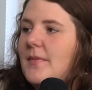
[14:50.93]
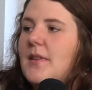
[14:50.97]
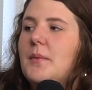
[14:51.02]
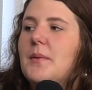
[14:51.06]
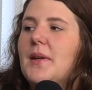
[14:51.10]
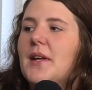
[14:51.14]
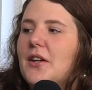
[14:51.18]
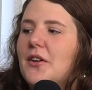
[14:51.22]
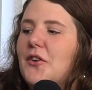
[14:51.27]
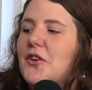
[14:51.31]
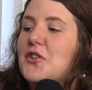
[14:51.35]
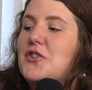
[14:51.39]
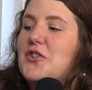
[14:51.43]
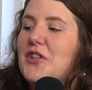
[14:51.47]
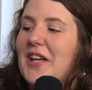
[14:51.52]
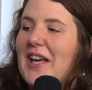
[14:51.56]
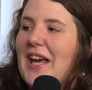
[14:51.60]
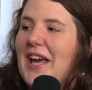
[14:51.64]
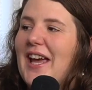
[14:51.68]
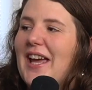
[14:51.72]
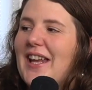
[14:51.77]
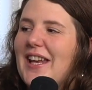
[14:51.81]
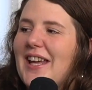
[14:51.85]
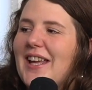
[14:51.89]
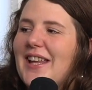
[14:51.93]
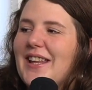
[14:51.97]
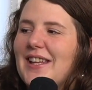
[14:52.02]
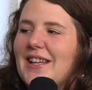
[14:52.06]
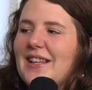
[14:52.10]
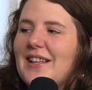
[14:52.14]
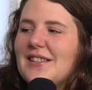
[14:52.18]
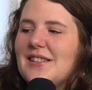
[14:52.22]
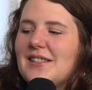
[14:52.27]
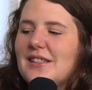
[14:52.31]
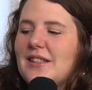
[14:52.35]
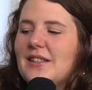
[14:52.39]
They're like, "Oh, do you get it?"
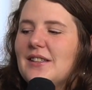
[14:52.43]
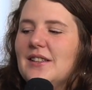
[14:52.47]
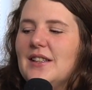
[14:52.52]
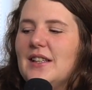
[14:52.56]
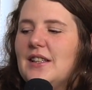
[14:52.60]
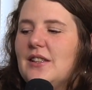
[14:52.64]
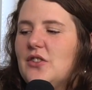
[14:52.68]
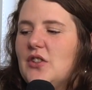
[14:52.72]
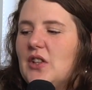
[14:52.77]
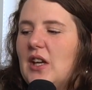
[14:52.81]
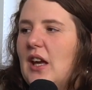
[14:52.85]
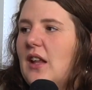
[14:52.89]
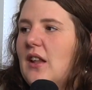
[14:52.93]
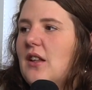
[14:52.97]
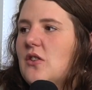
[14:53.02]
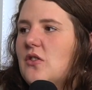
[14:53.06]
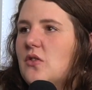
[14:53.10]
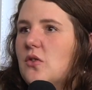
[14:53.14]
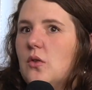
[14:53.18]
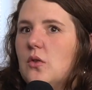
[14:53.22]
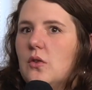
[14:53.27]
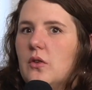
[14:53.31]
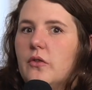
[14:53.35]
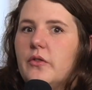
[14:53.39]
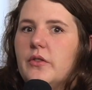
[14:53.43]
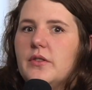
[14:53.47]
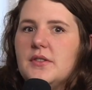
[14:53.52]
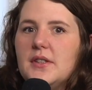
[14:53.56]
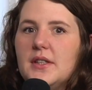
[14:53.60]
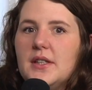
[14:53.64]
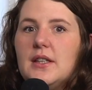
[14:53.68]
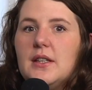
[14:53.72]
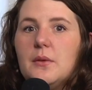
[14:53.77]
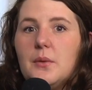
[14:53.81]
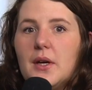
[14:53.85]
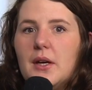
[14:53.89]
Like, as in, like, do you get the joke? And
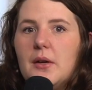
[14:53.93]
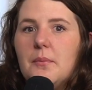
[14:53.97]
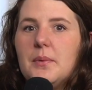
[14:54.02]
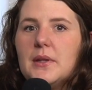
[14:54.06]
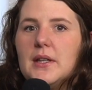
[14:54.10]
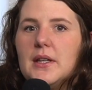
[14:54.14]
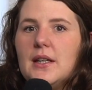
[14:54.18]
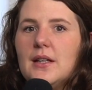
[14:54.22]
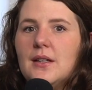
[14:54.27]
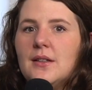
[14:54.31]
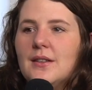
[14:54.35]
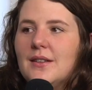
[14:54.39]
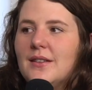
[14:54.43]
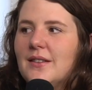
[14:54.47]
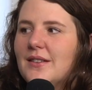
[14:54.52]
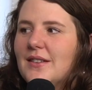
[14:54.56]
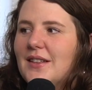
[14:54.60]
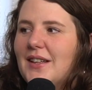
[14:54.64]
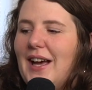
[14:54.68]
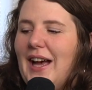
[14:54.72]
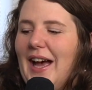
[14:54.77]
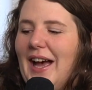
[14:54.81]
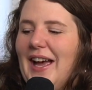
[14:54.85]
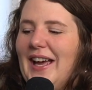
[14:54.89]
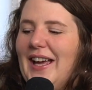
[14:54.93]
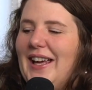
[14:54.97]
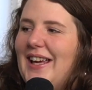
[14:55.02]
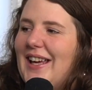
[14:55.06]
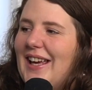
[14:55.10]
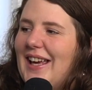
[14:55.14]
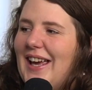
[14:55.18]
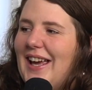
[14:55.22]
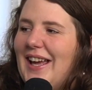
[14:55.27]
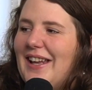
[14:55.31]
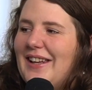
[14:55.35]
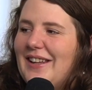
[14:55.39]
obviously, you want to be like, Aye, you
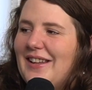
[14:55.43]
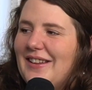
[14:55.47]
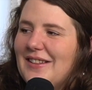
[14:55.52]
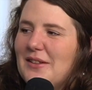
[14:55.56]
get it.